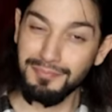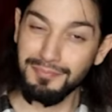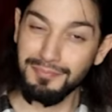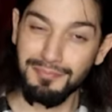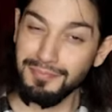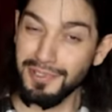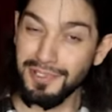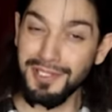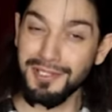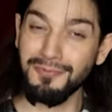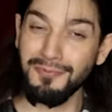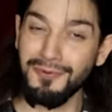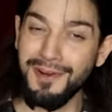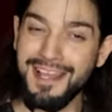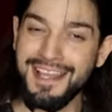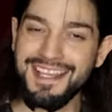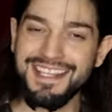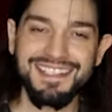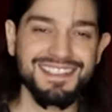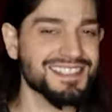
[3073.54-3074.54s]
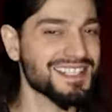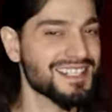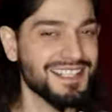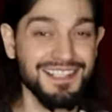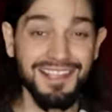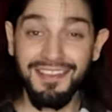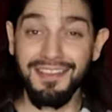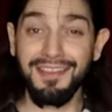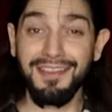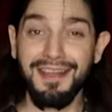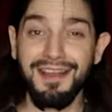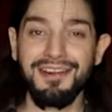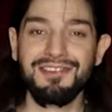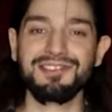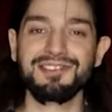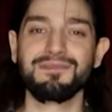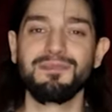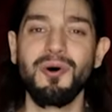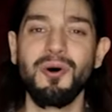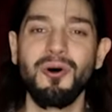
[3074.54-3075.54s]
But wait,
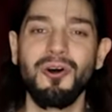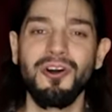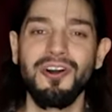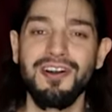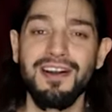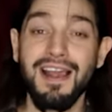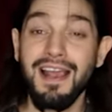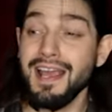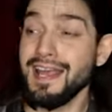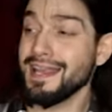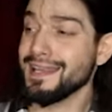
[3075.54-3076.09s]
there's more.